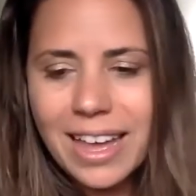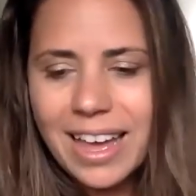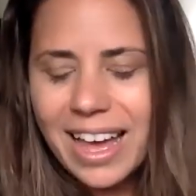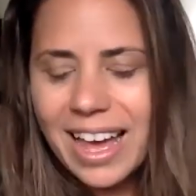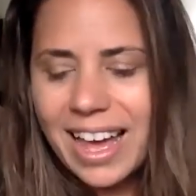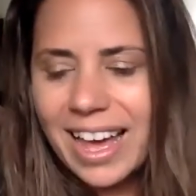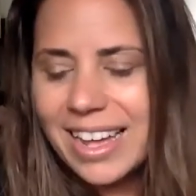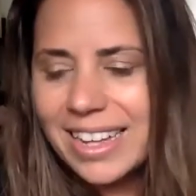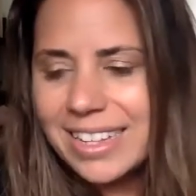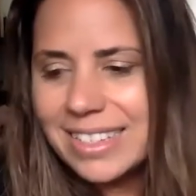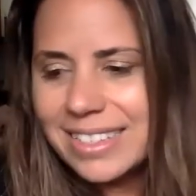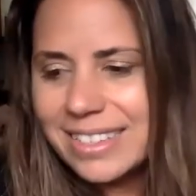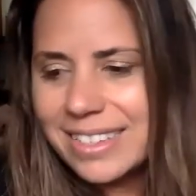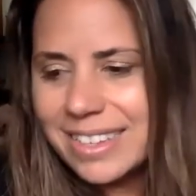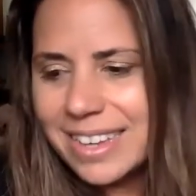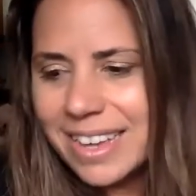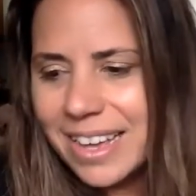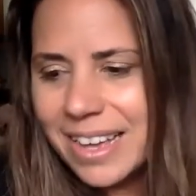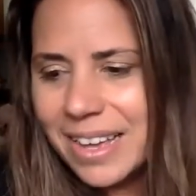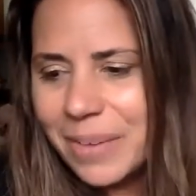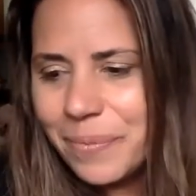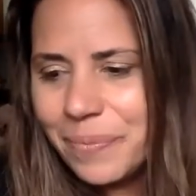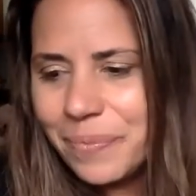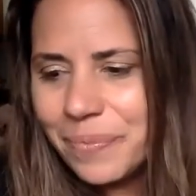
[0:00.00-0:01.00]
And
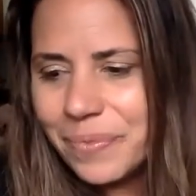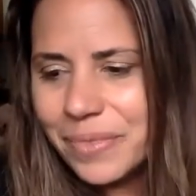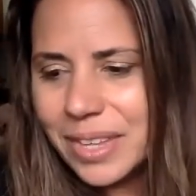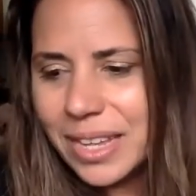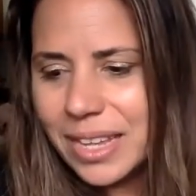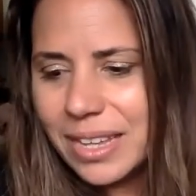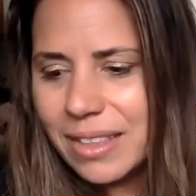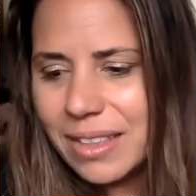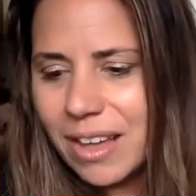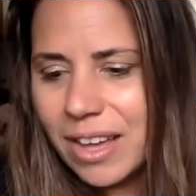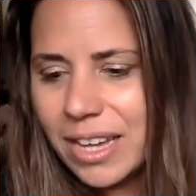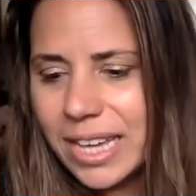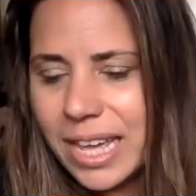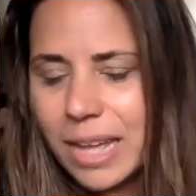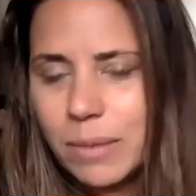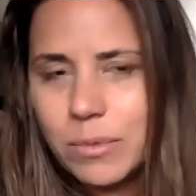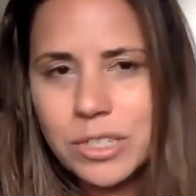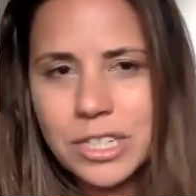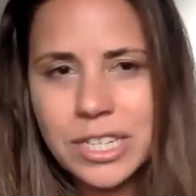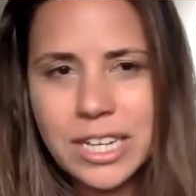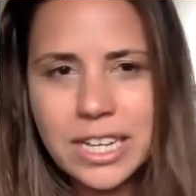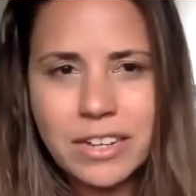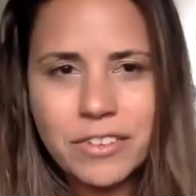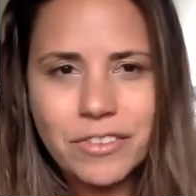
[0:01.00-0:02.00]
um, I kept
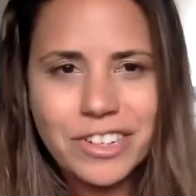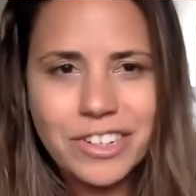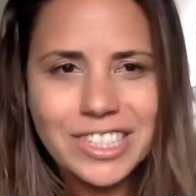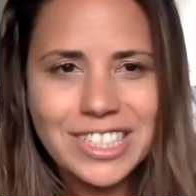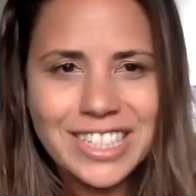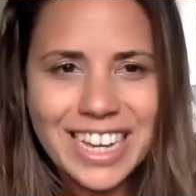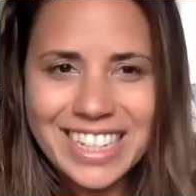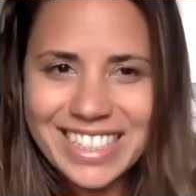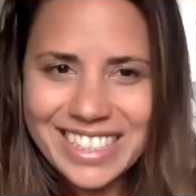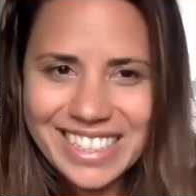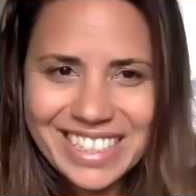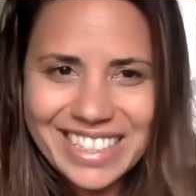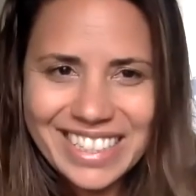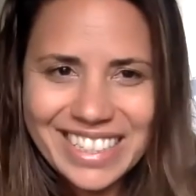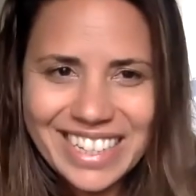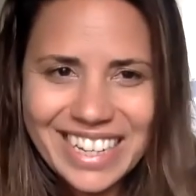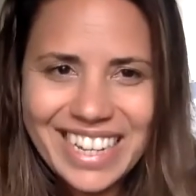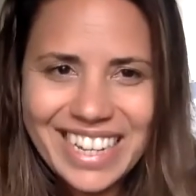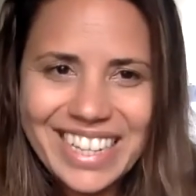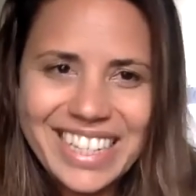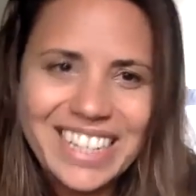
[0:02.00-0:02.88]
on getting rejected.